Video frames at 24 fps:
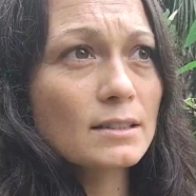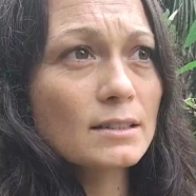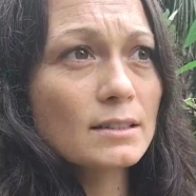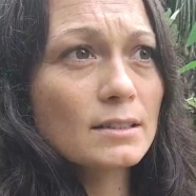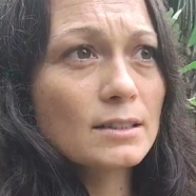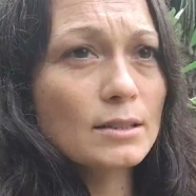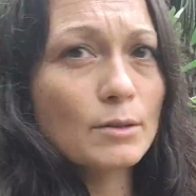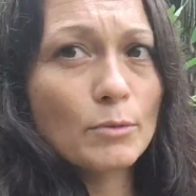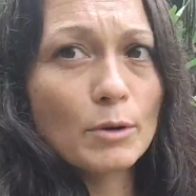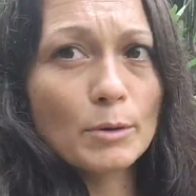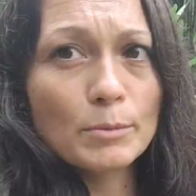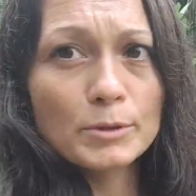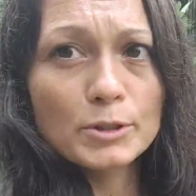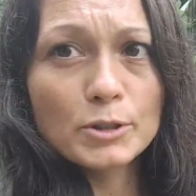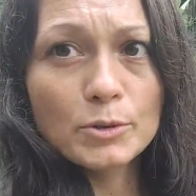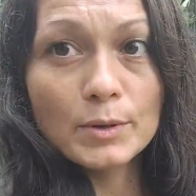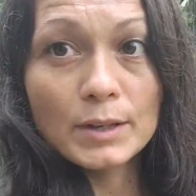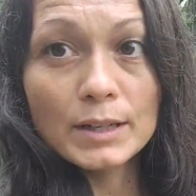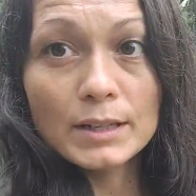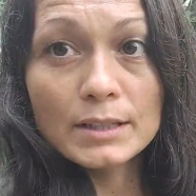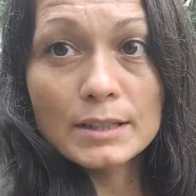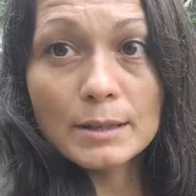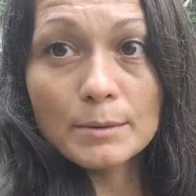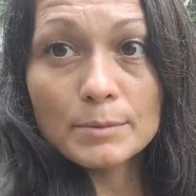somewhere
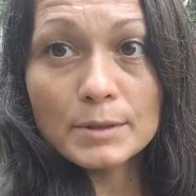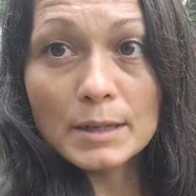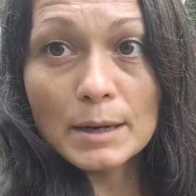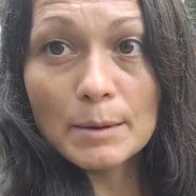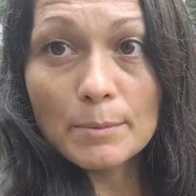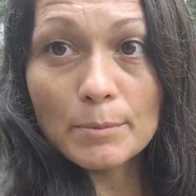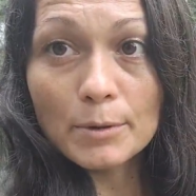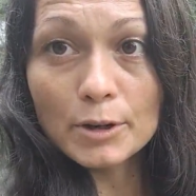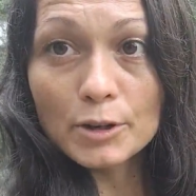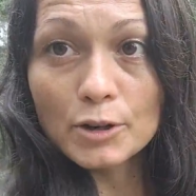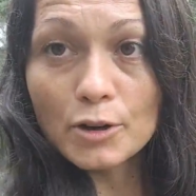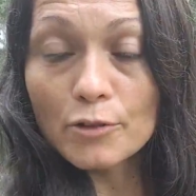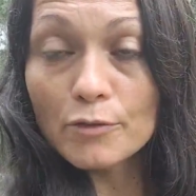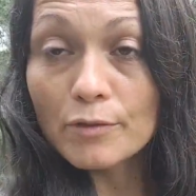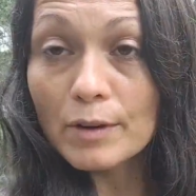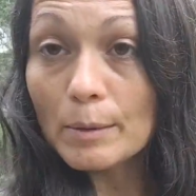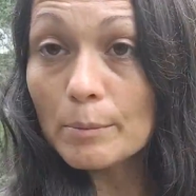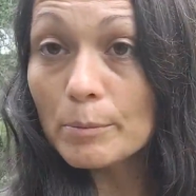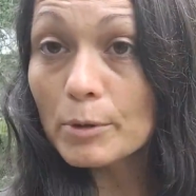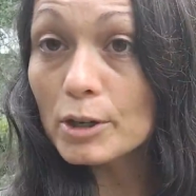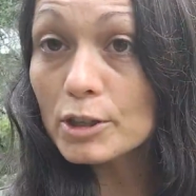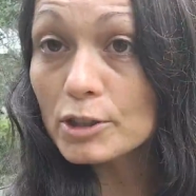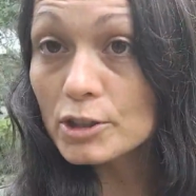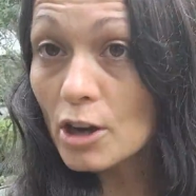between September and
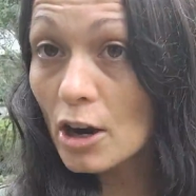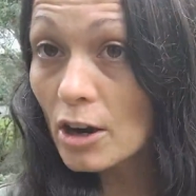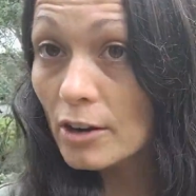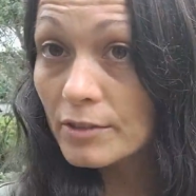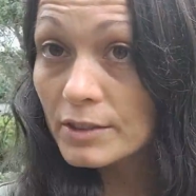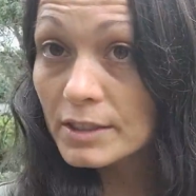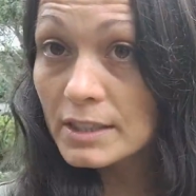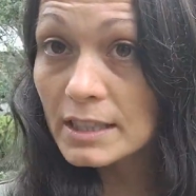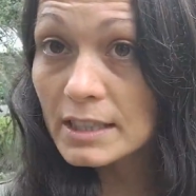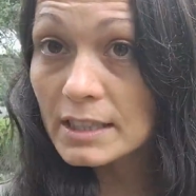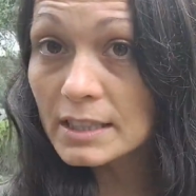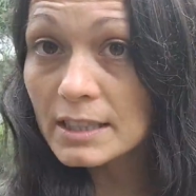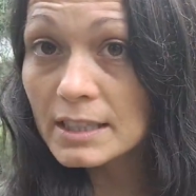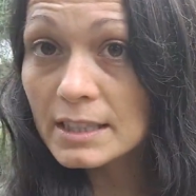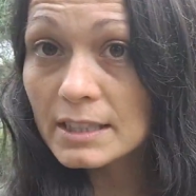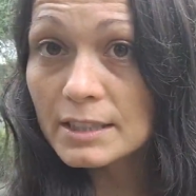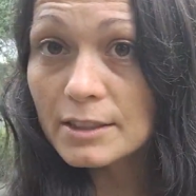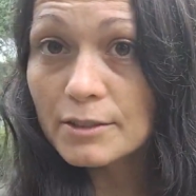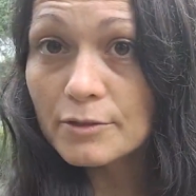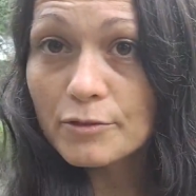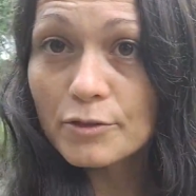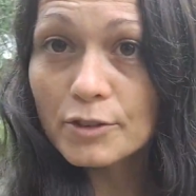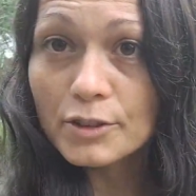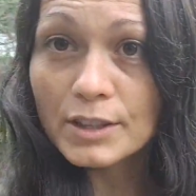November is harvesting
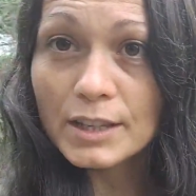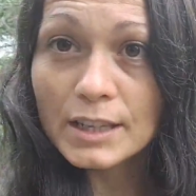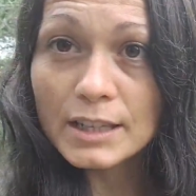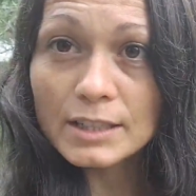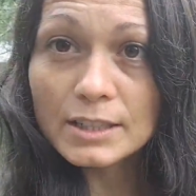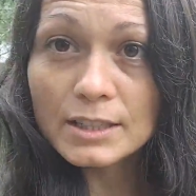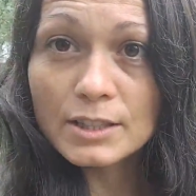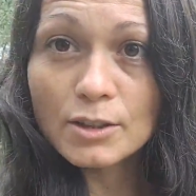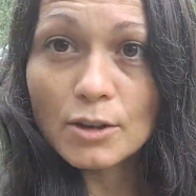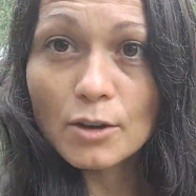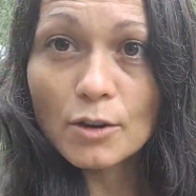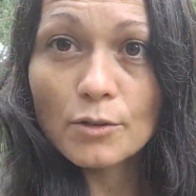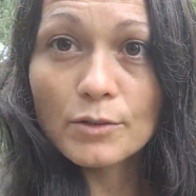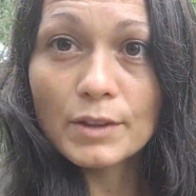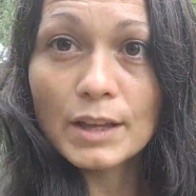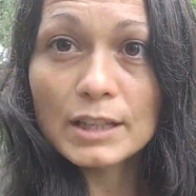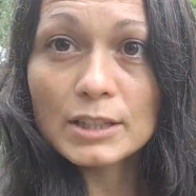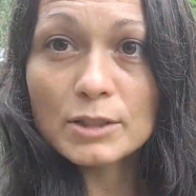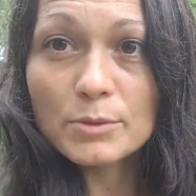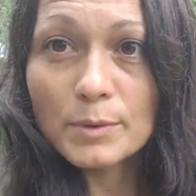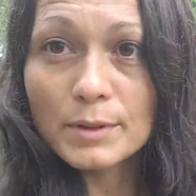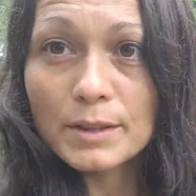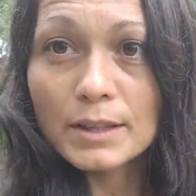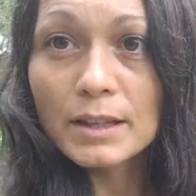season for this, so
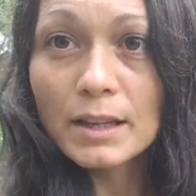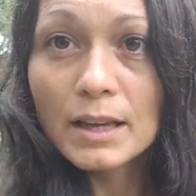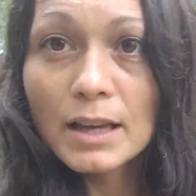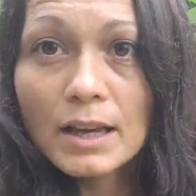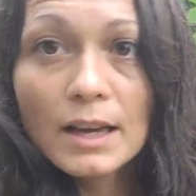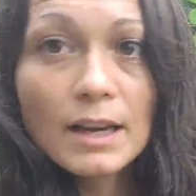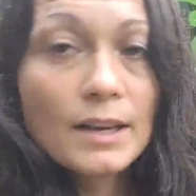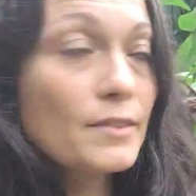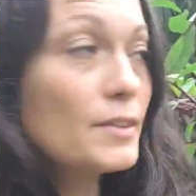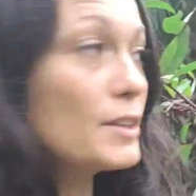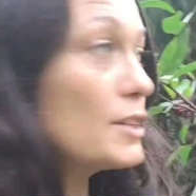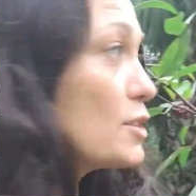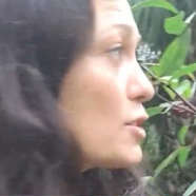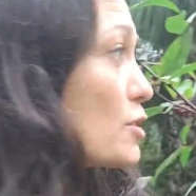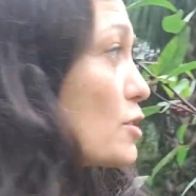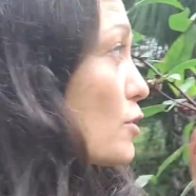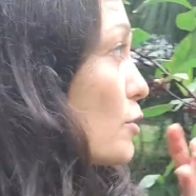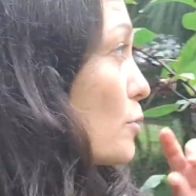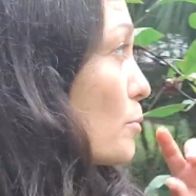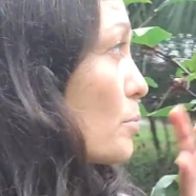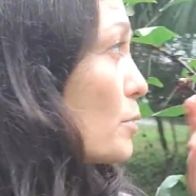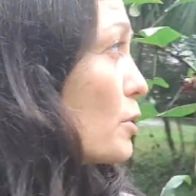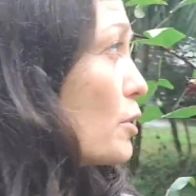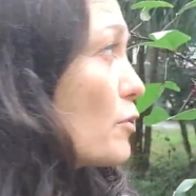that's when these
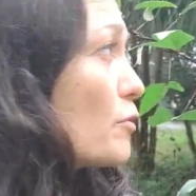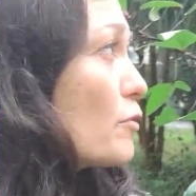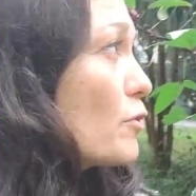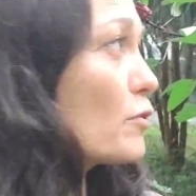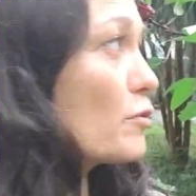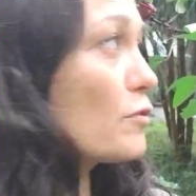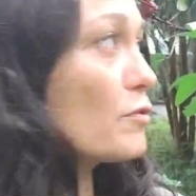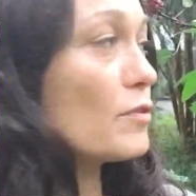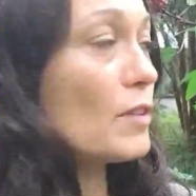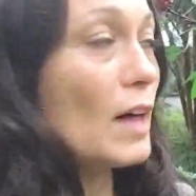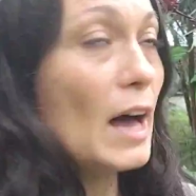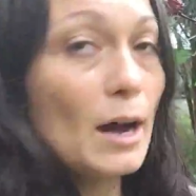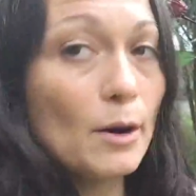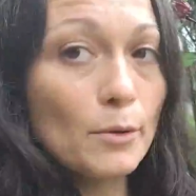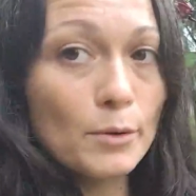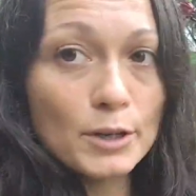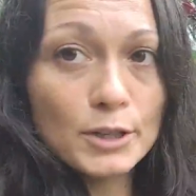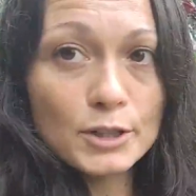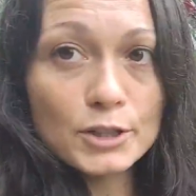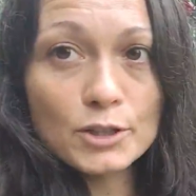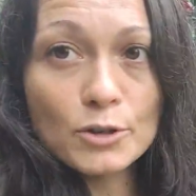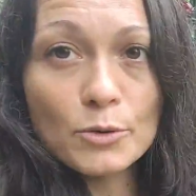little beautiful flowers.